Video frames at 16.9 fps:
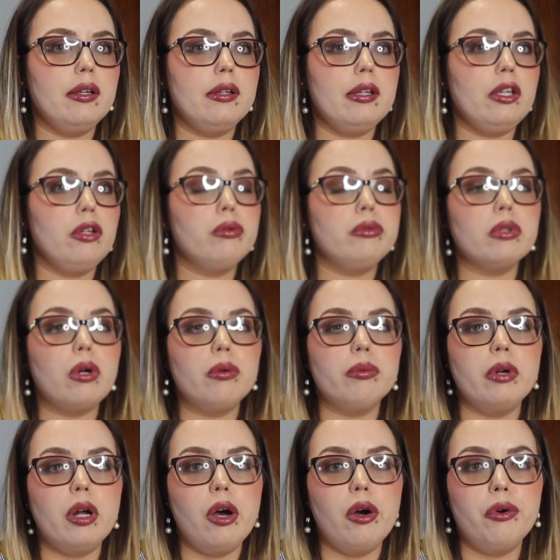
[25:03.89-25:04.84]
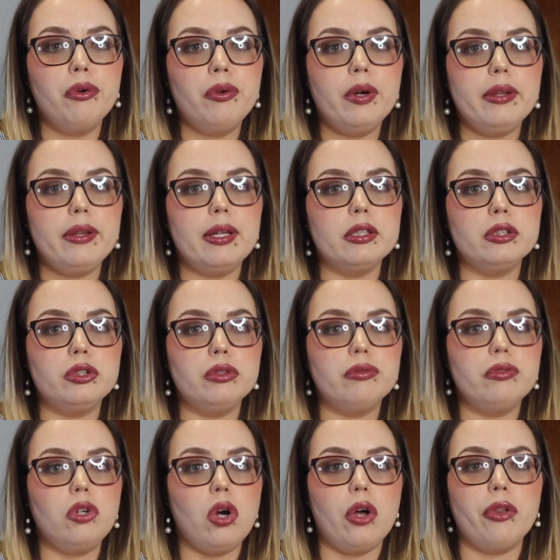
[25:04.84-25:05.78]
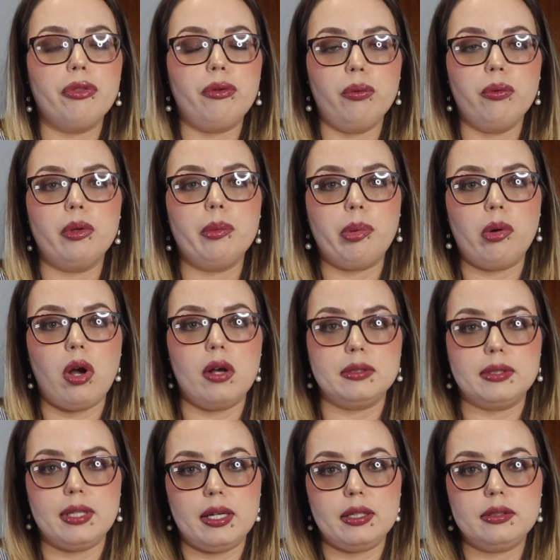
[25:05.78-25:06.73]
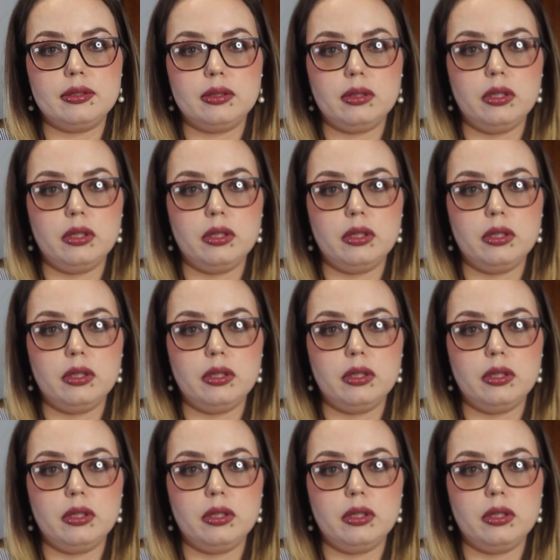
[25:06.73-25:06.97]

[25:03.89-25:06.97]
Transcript: you don't know unless you've gone through the process.